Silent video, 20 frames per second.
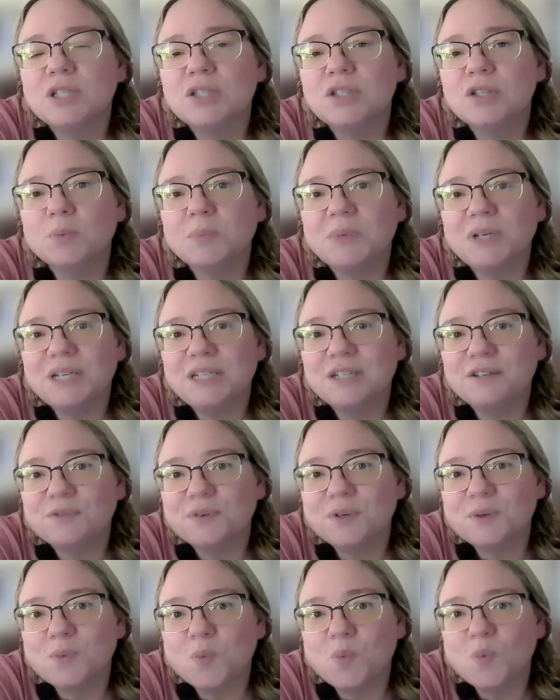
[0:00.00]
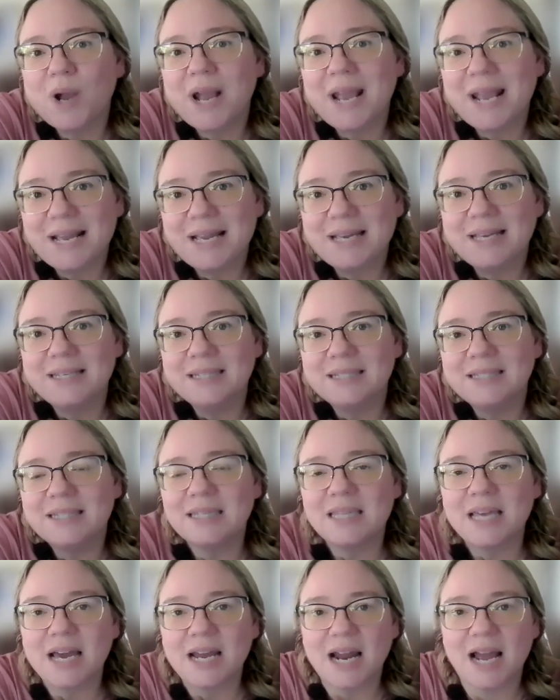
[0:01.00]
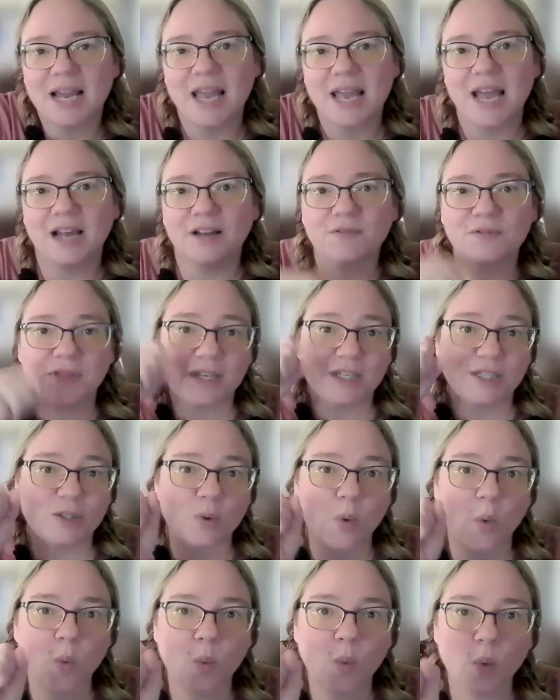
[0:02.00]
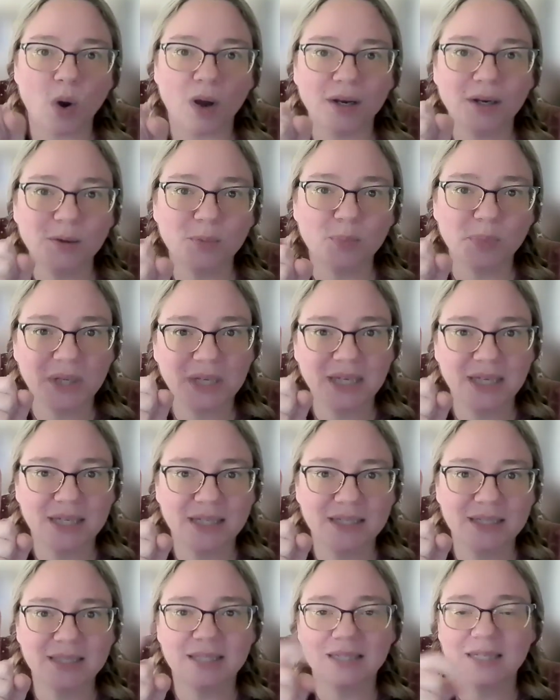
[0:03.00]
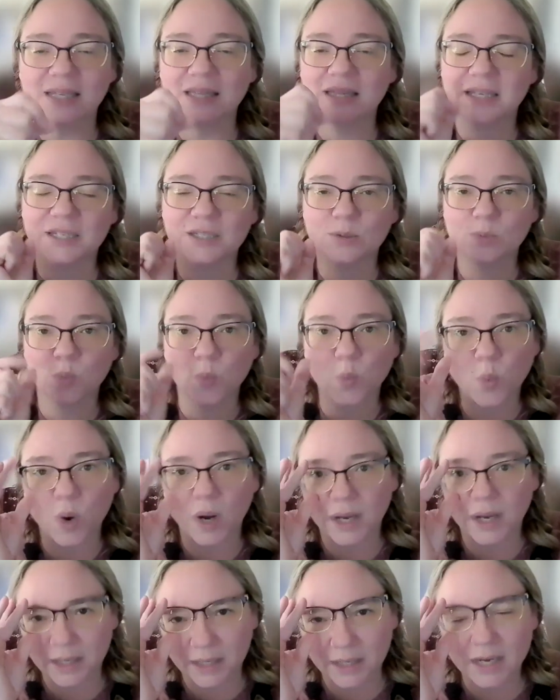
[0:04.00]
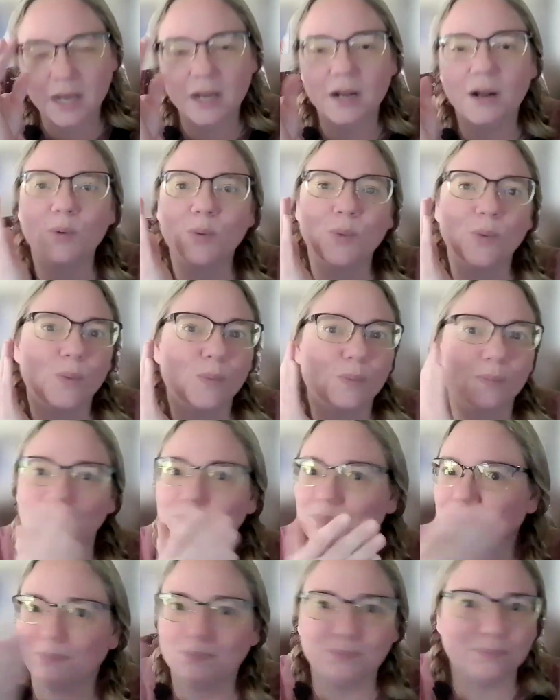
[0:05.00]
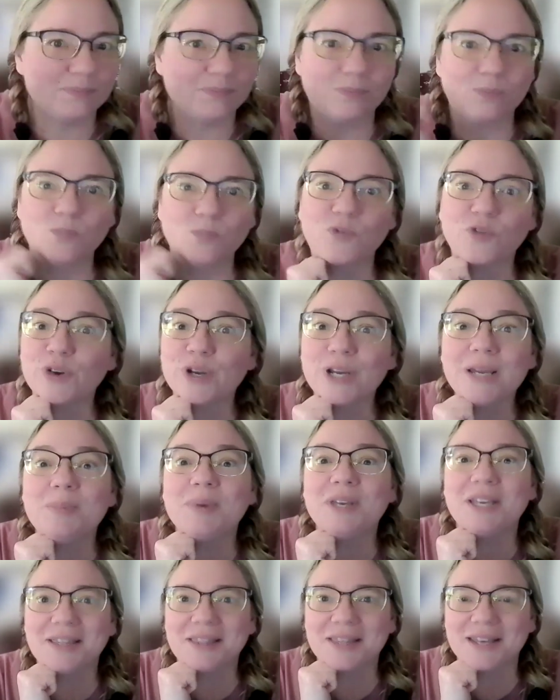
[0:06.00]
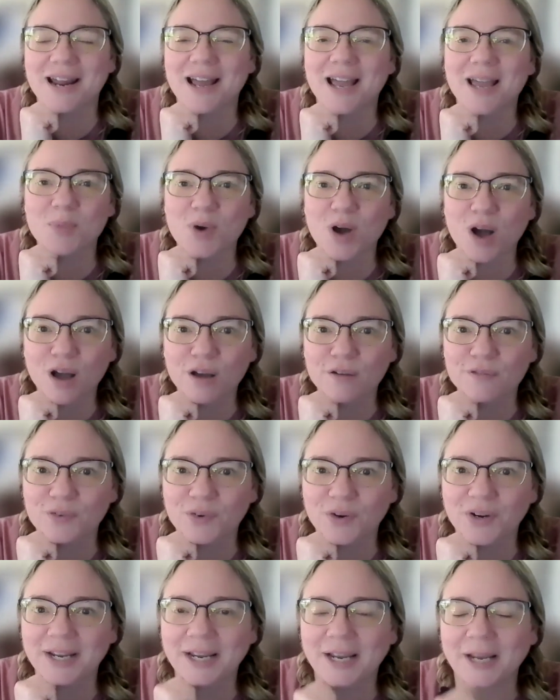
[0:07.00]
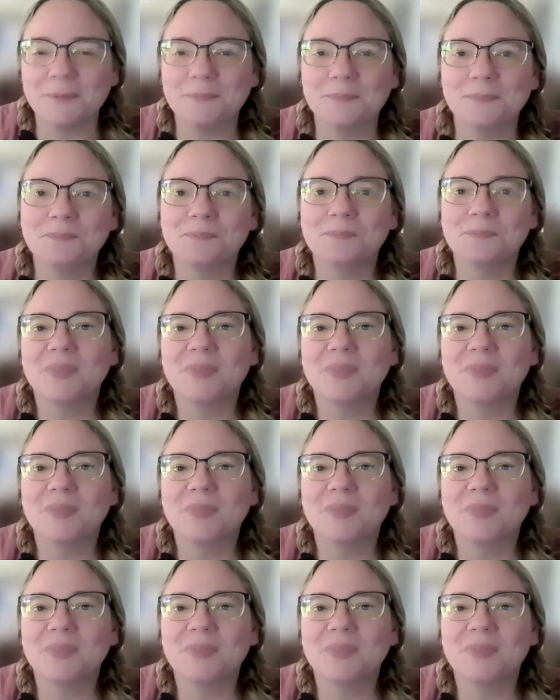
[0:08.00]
just so many different ways that I have this one piece, this one freebie that I'm offering